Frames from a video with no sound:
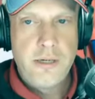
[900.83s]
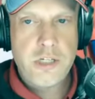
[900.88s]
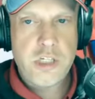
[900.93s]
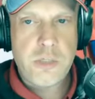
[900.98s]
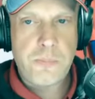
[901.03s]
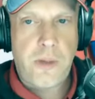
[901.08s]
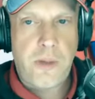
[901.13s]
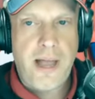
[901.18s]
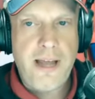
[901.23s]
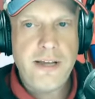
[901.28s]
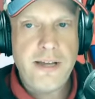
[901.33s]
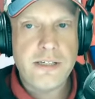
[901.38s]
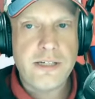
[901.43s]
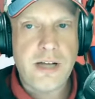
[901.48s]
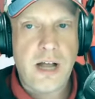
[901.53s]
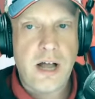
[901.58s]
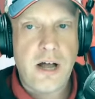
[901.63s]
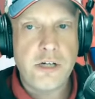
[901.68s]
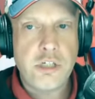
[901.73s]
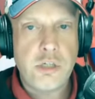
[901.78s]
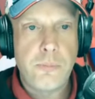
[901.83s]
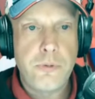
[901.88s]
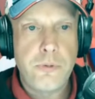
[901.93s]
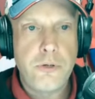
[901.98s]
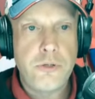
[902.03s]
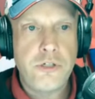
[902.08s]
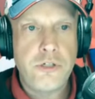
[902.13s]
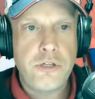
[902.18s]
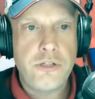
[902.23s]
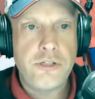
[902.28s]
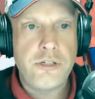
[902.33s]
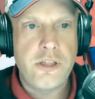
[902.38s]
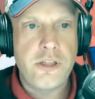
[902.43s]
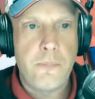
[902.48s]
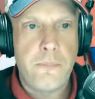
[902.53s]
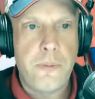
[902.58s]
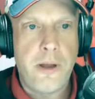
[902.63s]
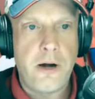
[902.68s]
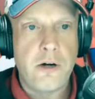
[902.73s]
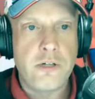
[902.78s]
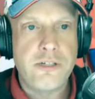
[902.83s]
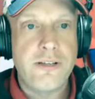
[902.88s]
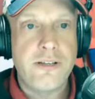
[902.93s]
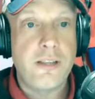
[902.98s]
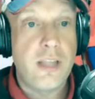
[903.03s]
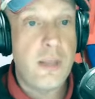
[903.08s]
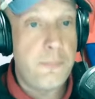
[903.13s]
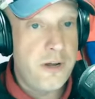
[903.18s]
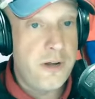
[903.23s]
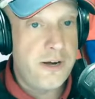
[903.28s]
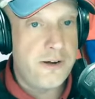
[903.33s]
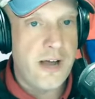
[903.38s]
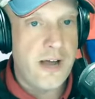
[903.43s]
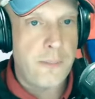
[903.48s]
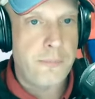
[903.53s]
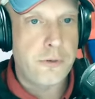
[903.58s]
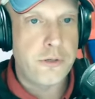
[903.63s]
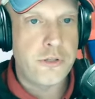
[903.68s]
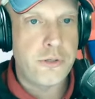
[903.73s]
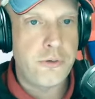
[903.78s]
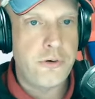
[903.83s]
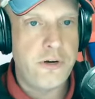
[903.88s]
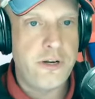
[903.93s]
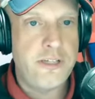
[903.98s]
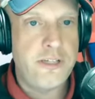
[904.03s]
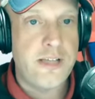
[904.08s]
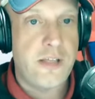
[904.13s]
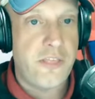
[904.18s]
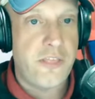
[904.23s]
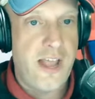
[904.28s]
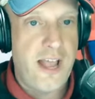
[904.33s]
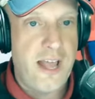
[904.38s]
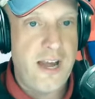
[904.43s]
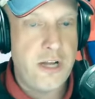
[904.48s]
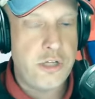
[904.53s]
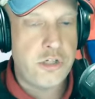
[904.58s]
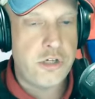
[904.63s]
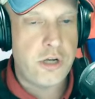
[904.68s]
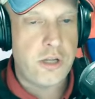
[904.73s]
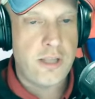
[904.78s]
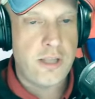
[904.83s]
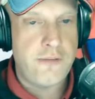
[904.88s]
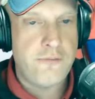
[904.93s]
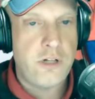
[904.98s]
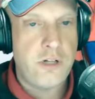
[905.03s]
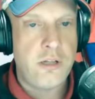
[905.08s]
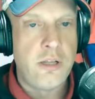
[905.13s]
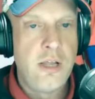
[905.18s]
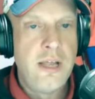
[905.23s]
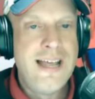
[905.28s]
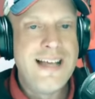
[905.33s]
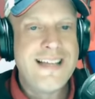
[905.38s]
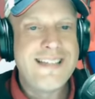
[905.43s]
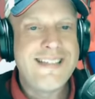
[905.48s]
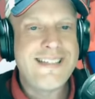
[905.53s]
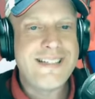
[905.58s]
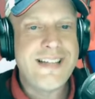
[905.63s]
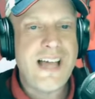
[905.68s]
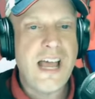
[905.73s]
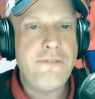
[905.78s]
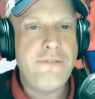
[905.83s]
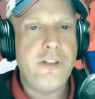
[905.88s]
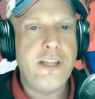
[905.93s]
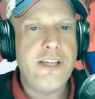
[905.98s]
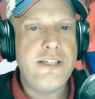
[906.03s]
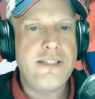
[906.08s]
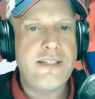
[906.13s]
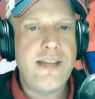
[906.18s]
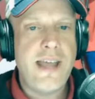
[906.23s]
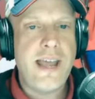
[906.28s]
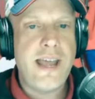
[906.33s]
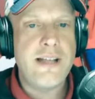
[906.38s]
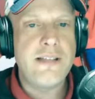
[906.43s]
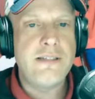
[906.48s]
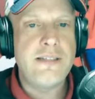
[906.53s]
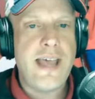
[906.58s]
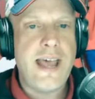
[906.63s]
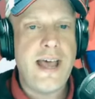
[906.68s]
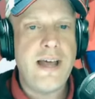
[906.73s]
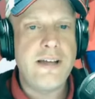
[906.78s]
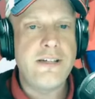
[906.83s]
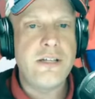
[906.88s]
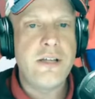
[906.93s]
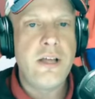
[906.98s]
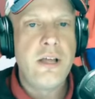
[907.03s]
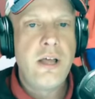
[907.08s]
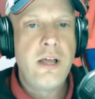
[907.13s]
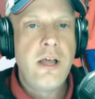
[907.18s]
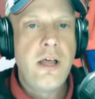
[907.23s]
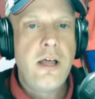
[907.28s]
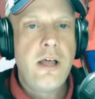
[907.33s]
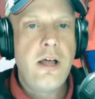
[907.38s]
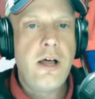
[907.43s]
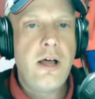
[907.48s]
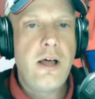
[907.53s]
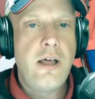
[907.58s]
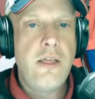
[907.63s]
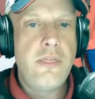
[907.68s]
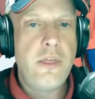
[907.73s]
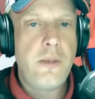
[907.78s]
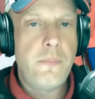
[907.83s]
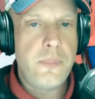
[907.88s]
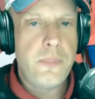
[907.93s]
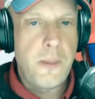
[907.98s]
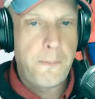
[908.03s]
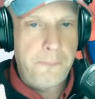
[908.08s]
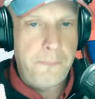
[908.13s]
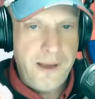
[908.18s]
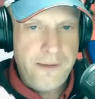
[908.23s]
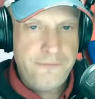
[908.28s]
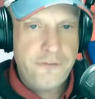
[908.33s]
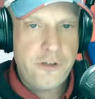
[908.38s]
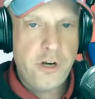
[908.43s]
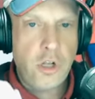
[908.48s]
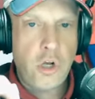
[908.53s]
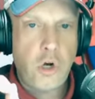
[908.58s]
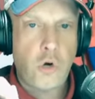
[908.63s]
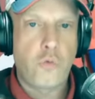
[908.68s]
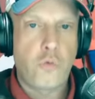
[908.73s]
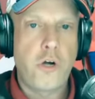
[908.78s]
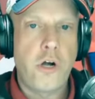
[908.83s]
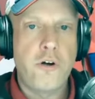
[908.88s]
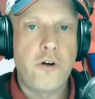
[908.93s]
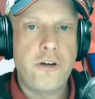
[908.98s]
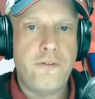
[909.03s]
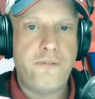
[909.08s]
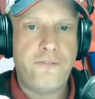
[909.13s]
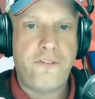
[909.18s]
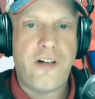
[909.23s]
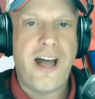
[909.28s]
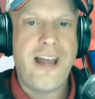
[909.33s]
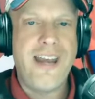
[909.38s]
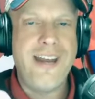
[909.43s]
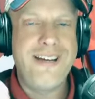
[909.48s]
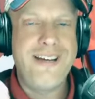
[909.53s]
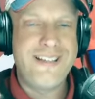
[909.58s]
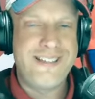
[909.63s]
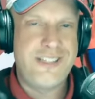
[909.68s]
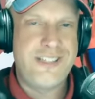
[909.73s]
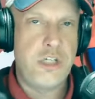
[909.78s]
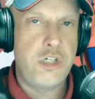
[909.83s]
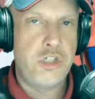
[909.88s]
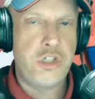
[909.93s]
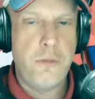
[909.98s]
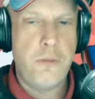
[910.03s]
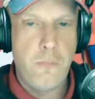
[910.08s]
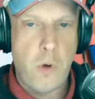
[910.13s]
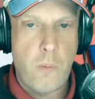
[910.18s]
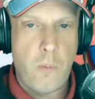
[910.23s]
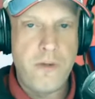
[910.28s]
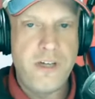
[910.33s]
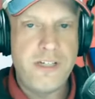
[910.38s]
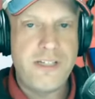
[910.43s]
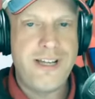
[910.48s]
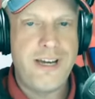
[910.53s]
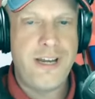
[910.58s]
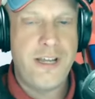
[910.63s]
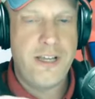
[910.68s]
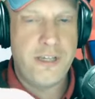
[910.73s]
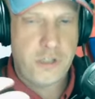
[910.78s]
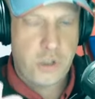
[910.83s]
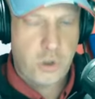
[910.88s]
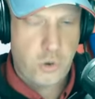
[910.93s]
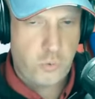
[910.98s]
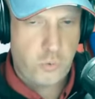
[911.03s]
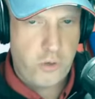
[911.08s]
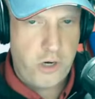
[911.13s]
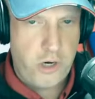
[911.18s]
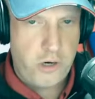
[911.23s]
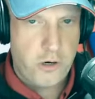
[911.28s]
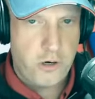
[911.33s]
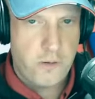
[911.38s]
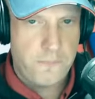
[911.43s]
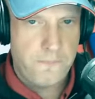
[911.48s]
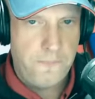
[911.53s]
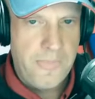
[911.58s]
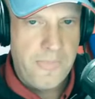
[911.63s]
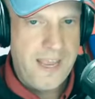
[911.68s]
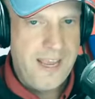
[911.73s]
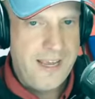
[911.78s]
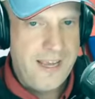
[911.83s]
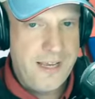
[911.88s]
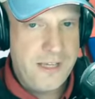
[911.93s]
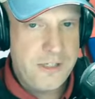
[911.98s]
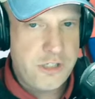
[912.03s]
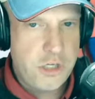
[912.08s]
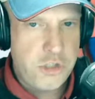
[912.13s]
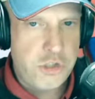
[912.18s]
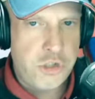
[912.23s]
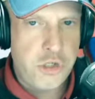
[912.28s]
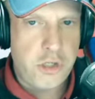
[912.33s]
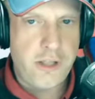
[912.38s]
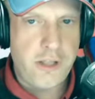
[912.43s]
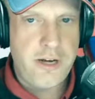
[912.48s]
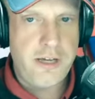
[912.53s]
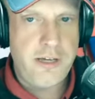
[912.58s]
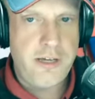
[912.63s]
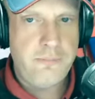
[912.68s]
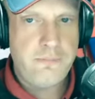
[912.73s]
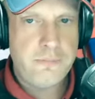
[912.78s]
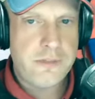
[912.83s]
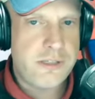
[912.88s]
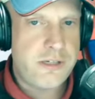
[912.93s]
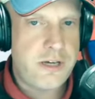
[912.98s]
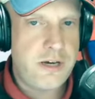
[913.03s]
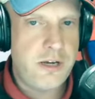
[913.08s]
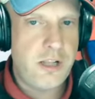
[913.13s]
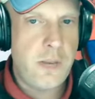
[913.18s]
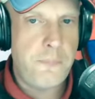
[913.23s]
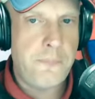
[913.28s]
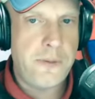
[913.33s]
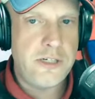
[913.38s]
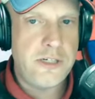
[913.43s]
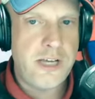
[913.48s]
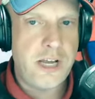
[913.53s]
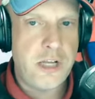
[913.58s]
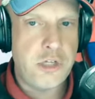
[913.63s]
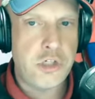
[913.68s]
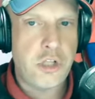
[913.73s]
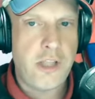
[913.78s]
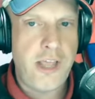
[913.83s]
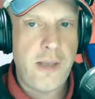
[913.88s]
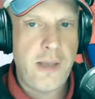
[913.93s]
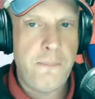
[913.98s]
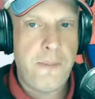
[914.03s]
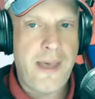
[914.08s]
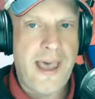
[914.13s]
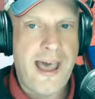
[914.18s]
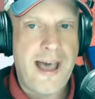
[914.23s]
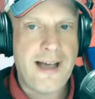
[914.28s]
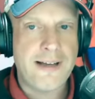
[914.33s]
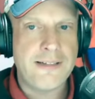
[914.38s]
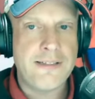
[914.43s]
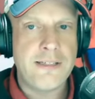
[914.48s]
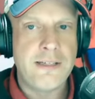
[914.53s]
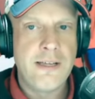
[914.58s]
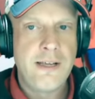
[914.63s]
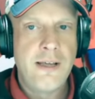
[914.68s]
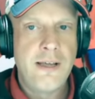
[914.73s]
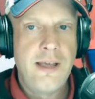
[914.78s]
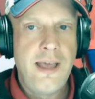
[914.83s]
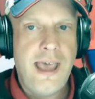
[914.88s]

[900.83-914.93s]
Despite his contributions to the Bears and limited opportunities at the NHL level, Snively stands at uh, the the pivotal career defining decision moment in his career. His agility, skill, and potential impact